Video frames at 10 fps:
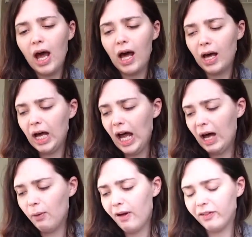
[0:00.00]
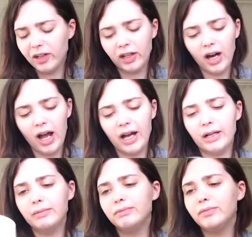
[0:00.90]
However,
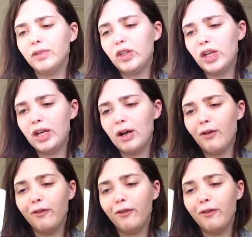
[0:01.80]
you know,